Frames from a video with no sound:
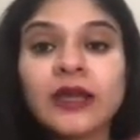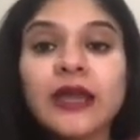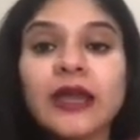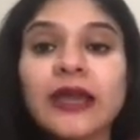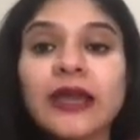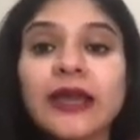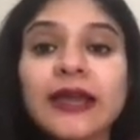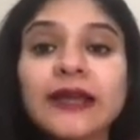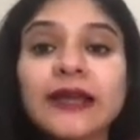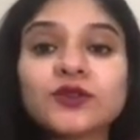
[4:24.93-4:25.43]

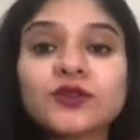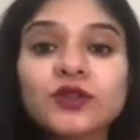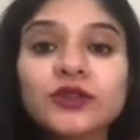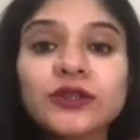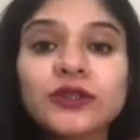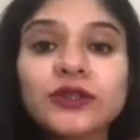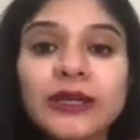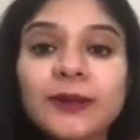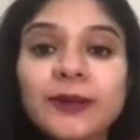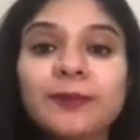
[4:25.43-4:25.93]

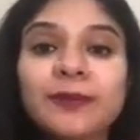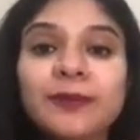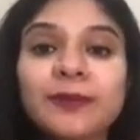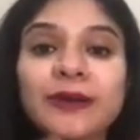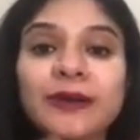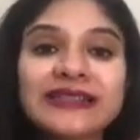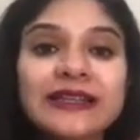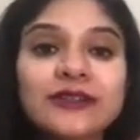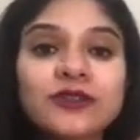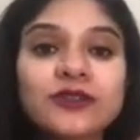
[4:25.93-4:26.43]
SO3 plus
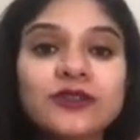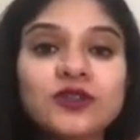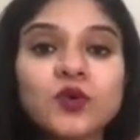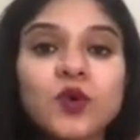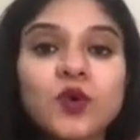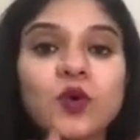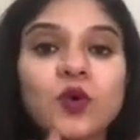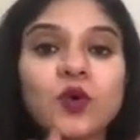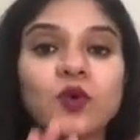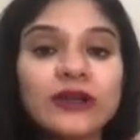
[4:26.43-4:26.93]

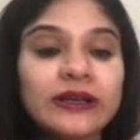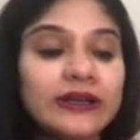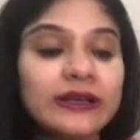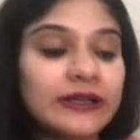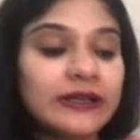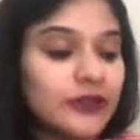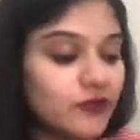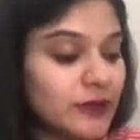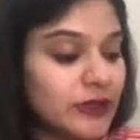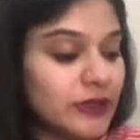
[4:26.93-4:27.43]
H2O will give
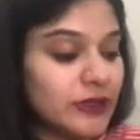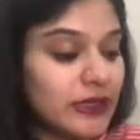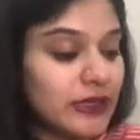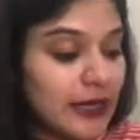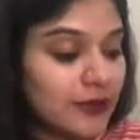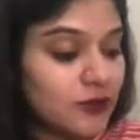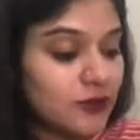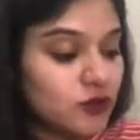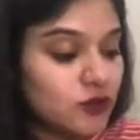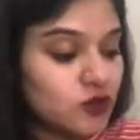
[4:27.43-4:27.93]
me
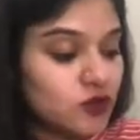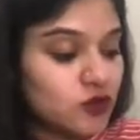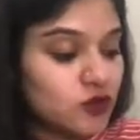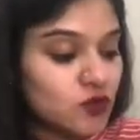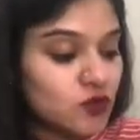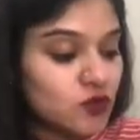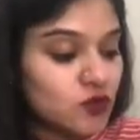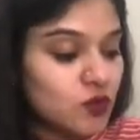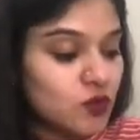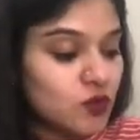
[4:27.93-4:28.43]

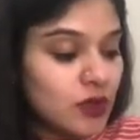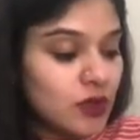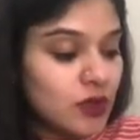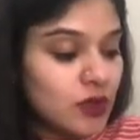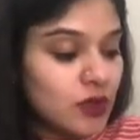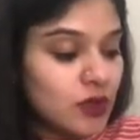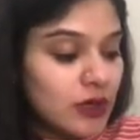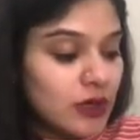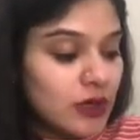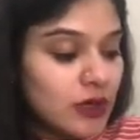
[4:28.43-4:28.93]

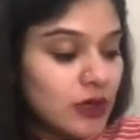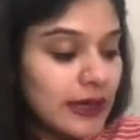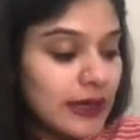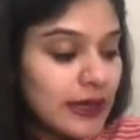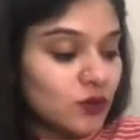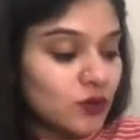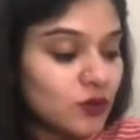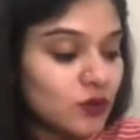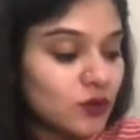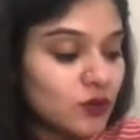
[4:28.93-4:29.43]

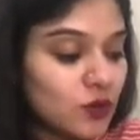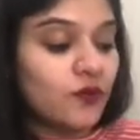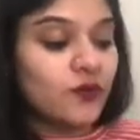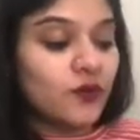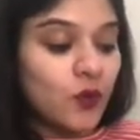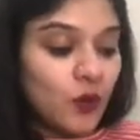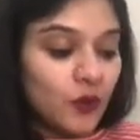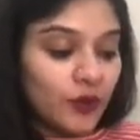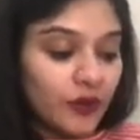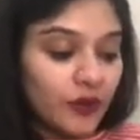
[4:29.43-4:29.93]

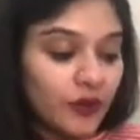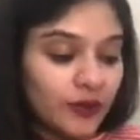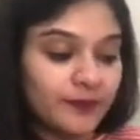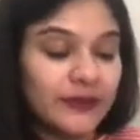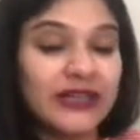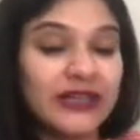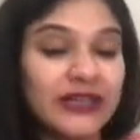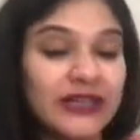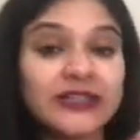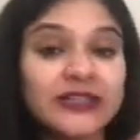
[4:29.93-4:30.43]
H2SO4, that
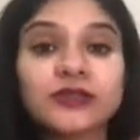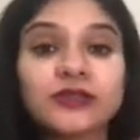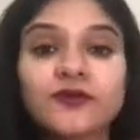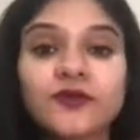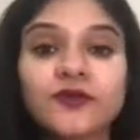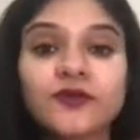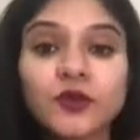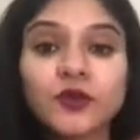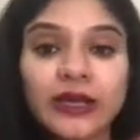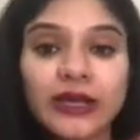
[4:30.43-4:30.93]
is
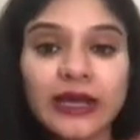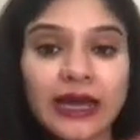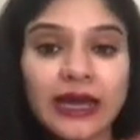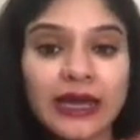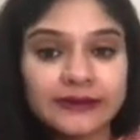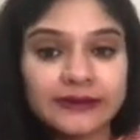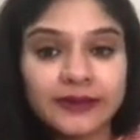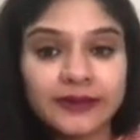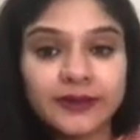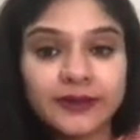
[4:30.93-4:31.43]
sulfuric
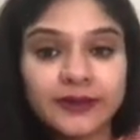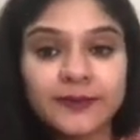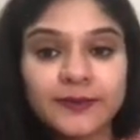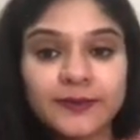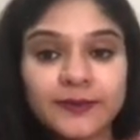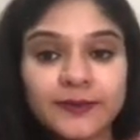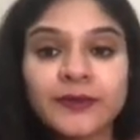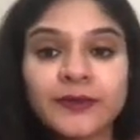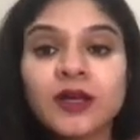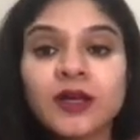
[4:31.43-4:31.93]
acid.
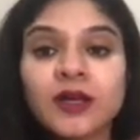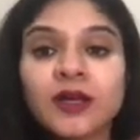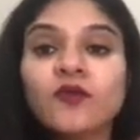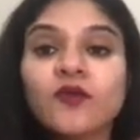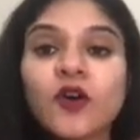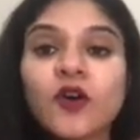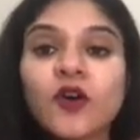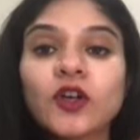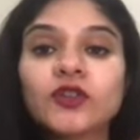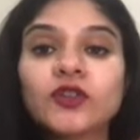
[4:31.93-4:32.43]

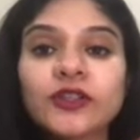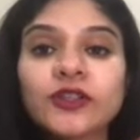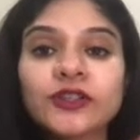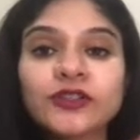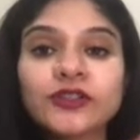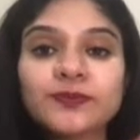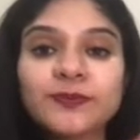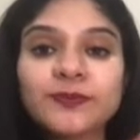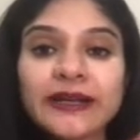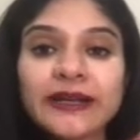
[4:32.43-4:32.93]
Phosphorus
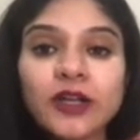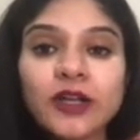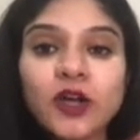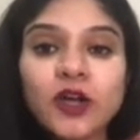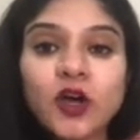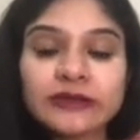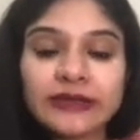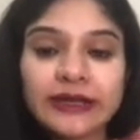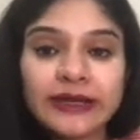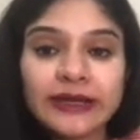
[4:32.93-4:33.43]

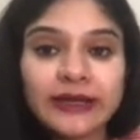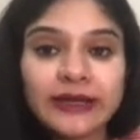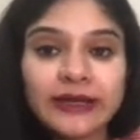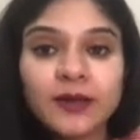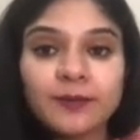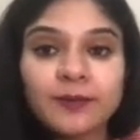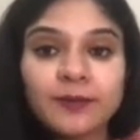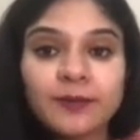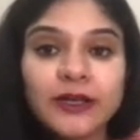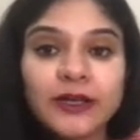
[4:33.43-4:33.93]
pentoxide,
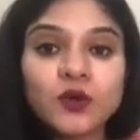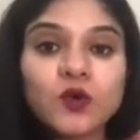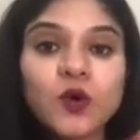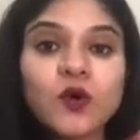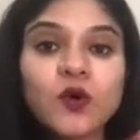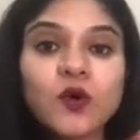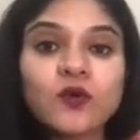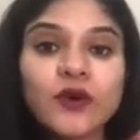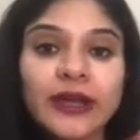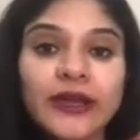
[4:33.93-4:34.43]

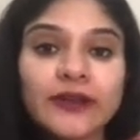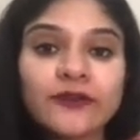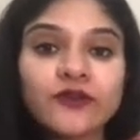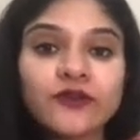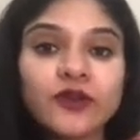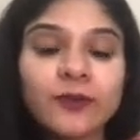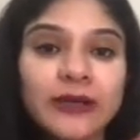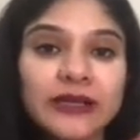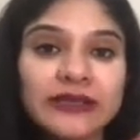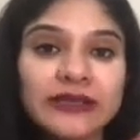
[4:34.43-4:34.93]
P2O5
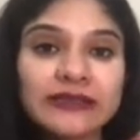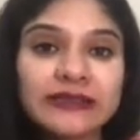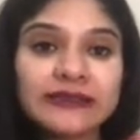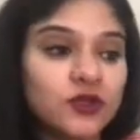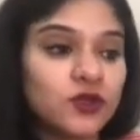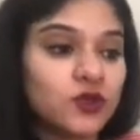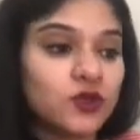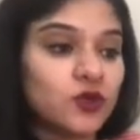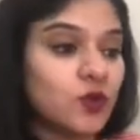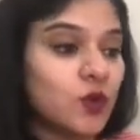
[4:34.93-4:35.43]
plus
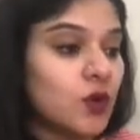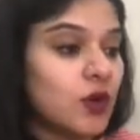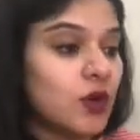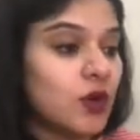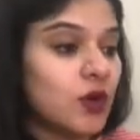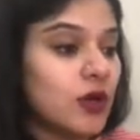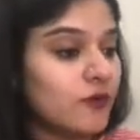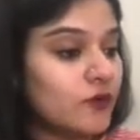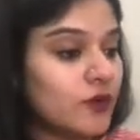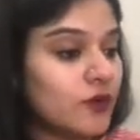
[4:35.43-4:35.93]
H2O
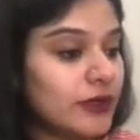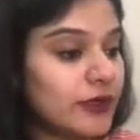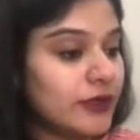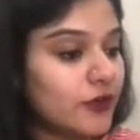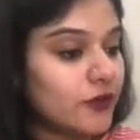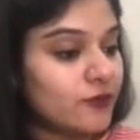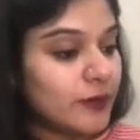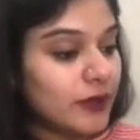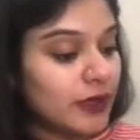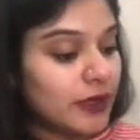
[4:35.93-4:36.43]
will give
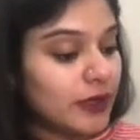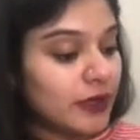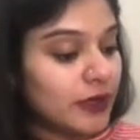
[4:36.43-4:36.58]
me